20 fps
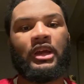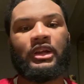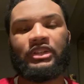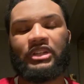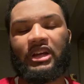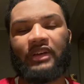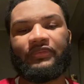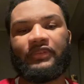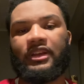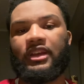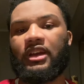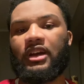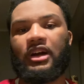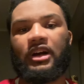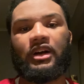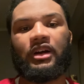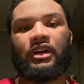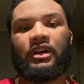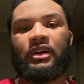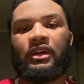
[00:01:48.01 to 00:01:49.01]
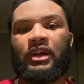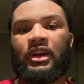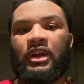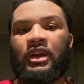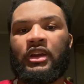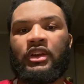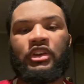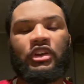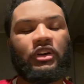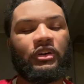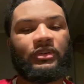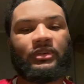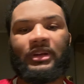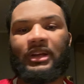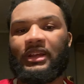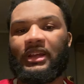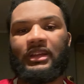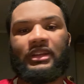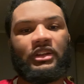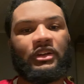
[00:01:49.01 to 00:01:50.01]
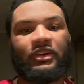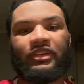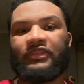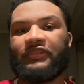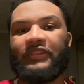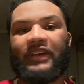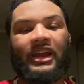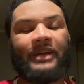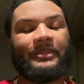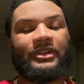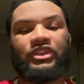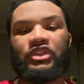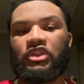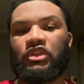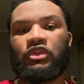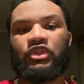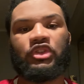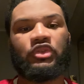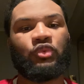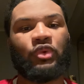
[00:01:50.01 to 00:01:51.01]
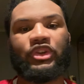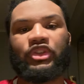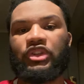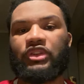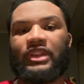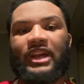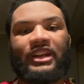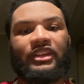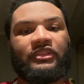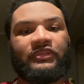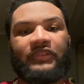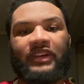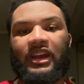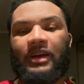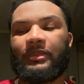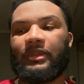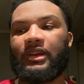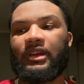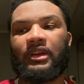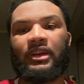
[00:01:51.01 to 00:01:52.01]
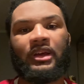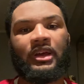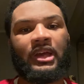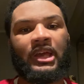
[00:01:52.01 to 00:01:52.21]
Definitely, you know his family too. Just wishing that his family.